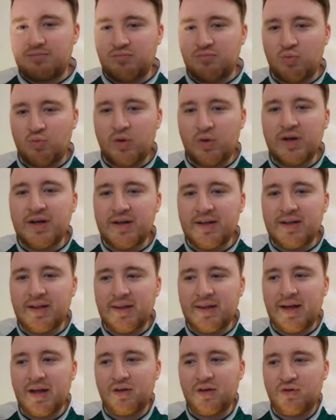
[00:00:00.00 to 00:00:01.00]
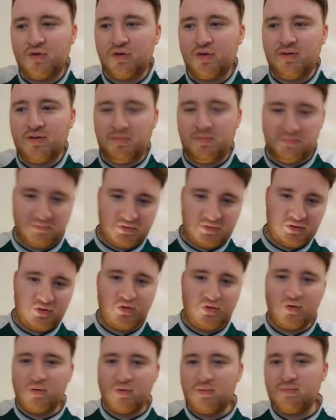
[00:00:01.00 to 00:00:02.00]
one really that good.
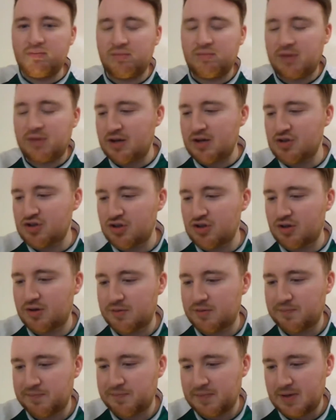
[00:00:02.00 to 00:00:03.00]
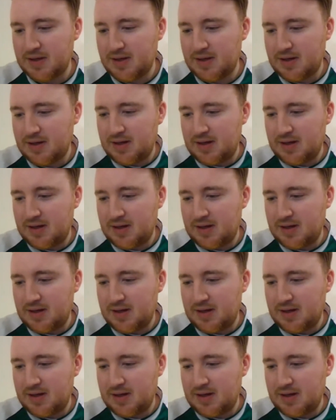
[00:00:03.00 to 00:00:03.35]
You know, last aye. year. Yeah.